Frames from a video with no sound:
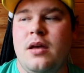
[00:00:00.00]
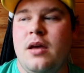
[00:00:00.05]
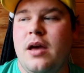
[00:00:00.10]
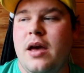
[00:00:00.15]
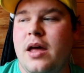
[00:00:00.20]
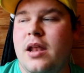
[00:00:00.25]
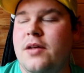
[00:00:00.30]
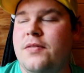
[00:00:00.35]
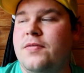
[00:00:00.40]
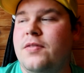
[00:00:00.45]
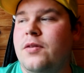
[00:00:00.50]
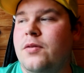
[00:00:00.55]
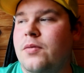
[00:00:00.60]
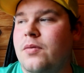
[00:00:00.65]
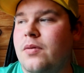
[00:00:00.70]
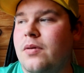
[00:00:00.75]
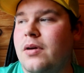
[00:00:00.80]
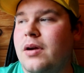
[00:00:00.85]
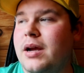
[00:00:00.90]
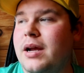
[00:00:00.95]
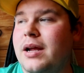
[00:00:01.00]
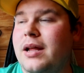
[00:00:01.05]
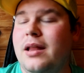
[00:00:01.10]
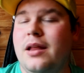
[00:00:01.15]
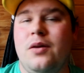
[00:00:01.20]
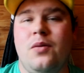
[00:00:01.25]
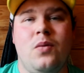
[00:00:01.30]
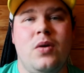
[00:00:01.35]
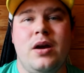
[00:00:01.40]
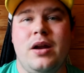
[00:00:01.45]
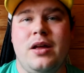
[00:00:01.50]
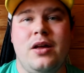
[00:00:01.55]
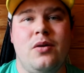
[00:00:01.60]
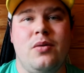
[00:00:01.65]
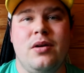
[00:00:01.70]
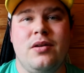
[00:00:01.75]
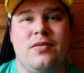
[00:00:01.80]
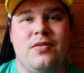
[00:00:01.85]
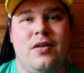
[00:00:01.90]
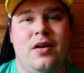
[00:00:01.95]
And if you really want to
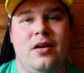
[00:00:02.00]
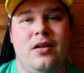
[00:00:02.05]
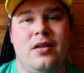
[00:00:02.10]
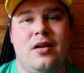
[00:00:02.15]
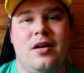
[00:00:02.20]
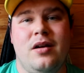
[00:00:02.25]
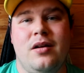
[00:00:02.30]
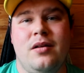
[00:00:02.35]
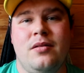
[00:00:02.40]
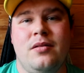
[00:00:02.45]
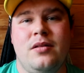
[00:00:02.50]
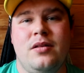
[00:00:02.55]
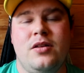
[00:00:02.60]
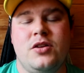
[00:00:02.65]
go in further,